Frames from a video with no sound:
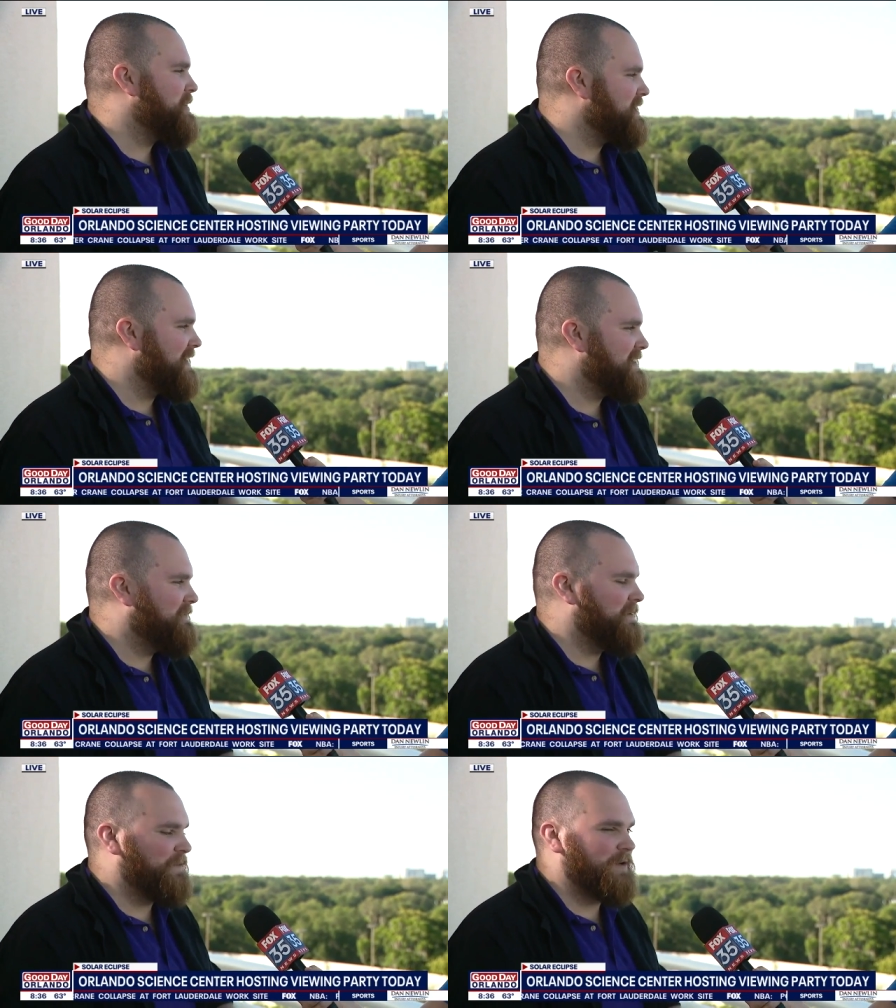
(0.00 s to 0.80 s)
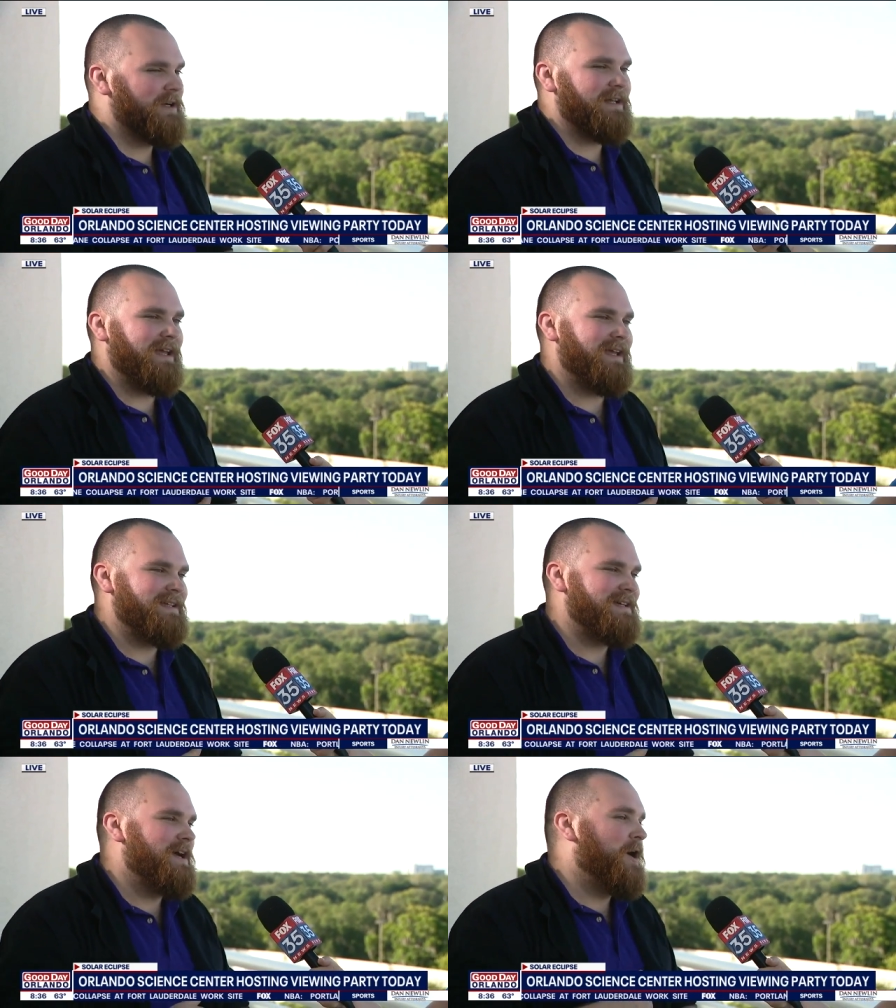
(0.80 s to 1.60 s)
an activity for it,
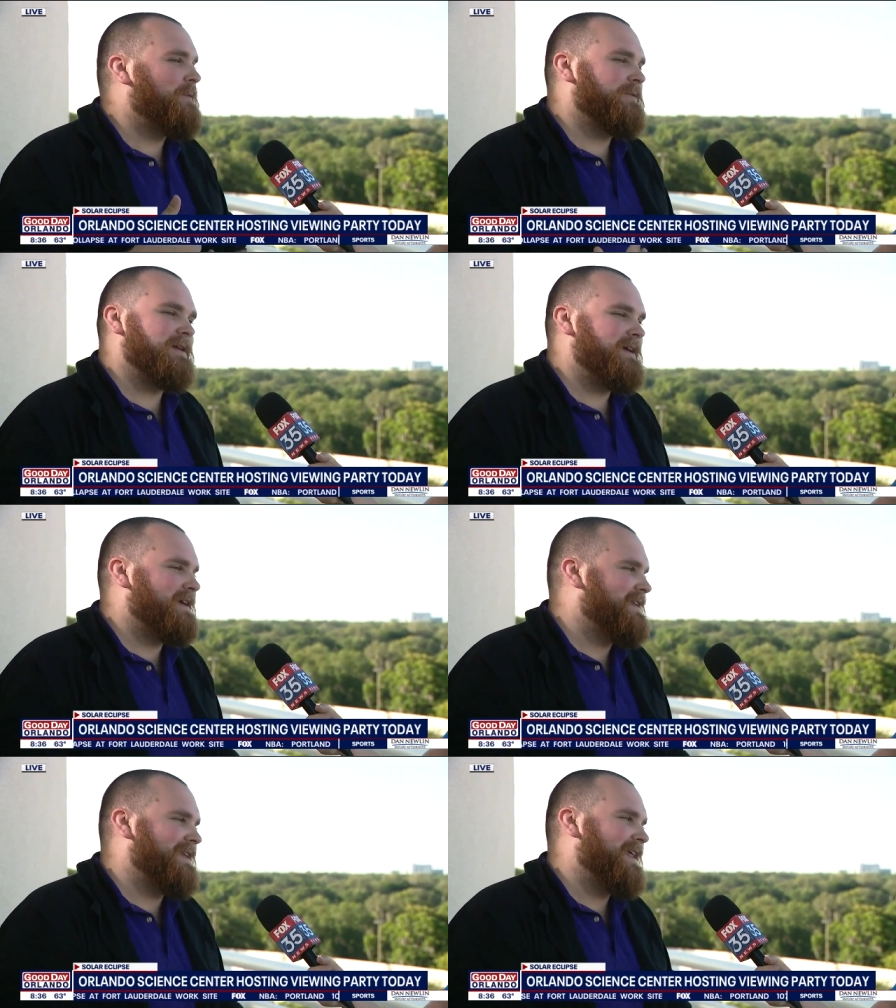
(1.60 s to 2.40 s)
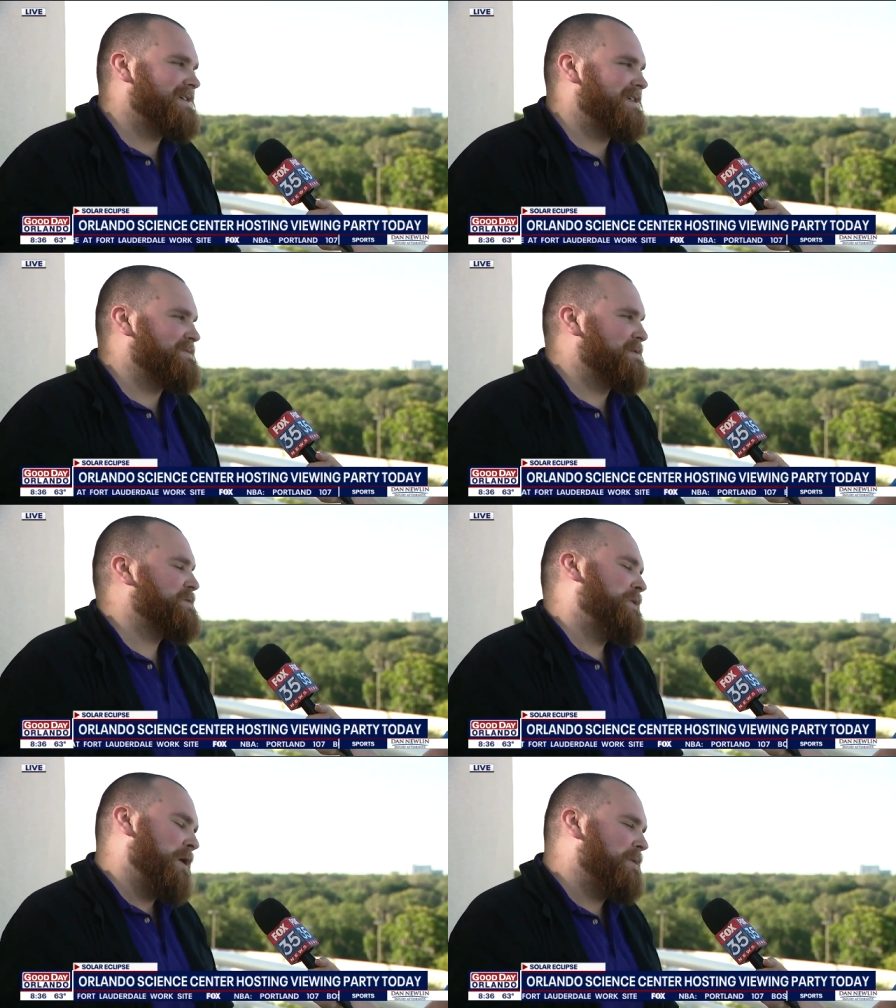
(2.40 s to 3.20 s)
and hopefully in the last six months
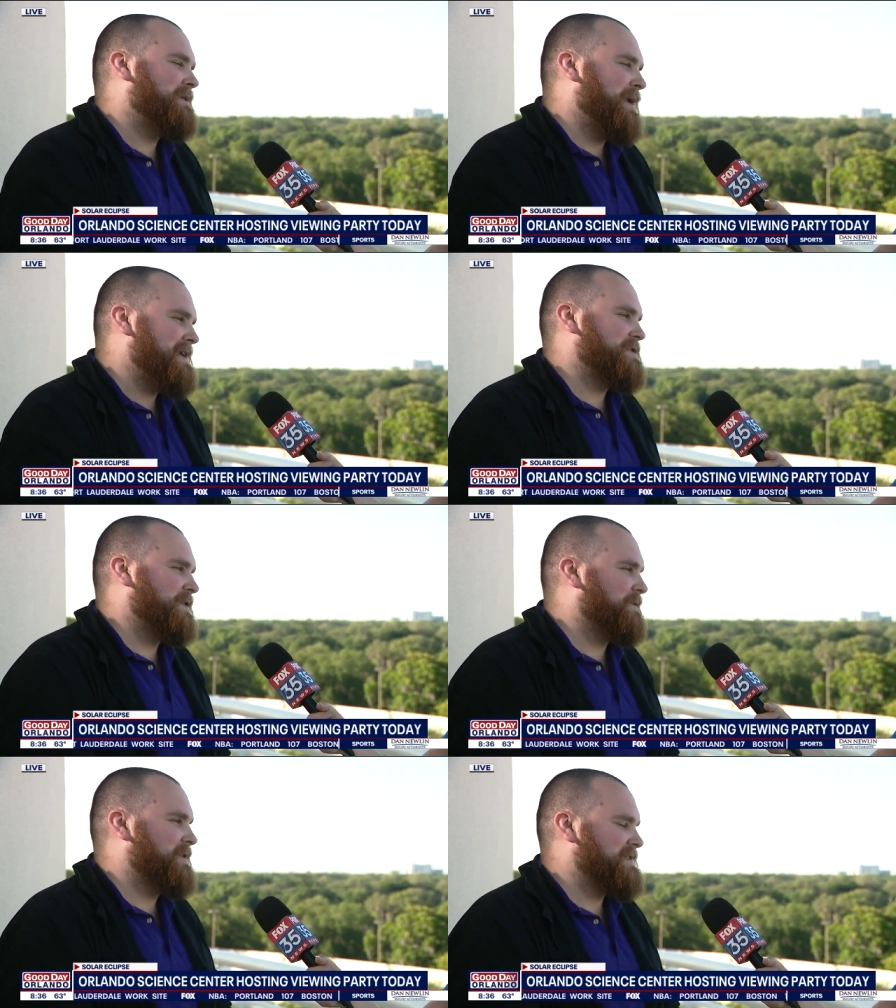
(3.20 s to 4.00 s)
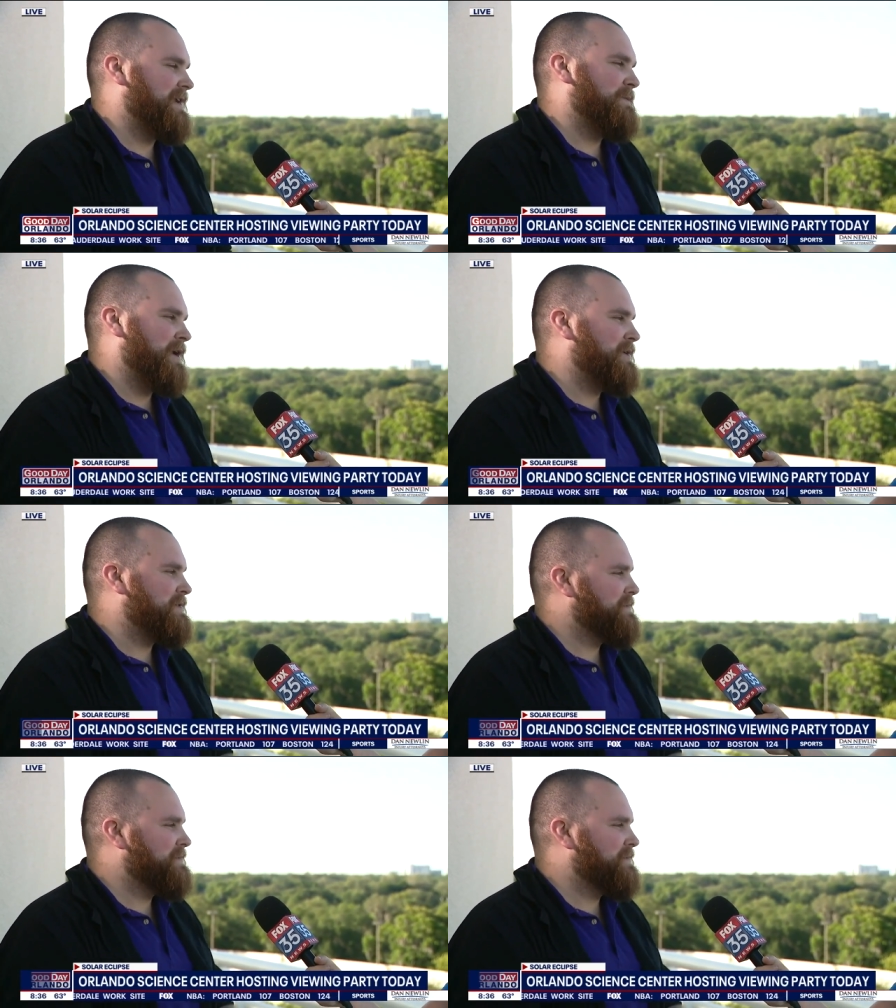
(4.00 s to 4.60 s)
we were able to master it for this time around.